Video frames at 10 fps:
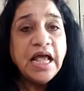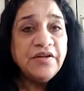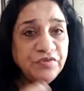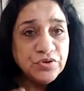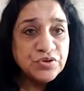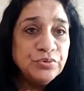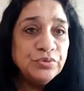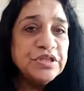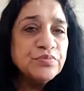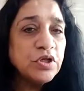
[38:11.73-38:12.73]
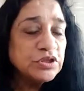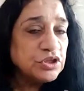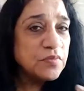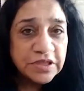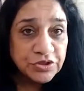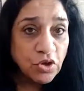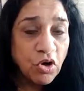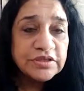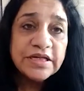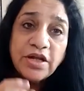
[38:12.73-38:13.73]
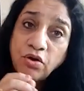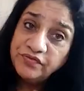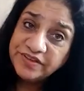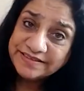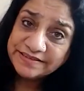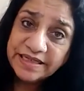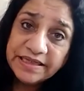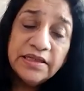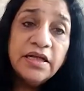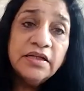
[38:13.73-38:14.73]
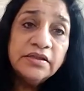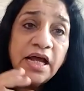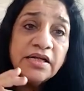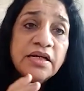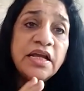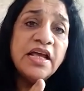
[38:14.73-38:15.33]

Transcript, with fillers: and we used to do these workshops and talks. And I always say that